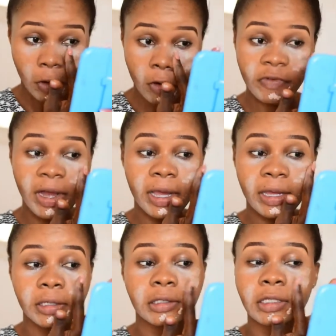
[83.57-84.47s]
cover
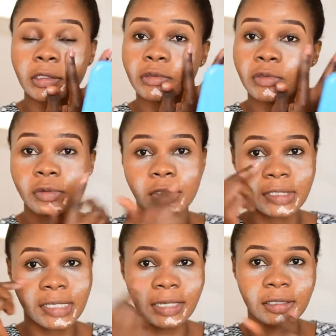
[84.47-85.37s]
those
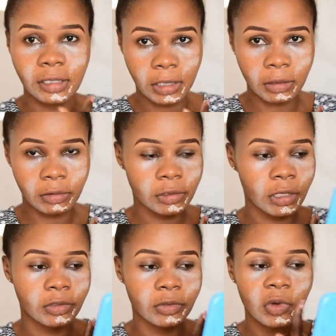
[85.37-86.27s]
dark circles,
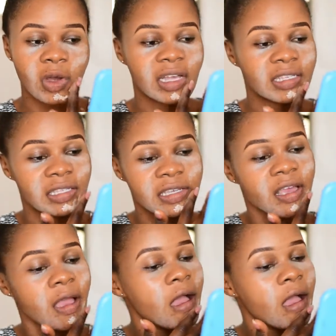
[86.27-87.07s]
as you can see.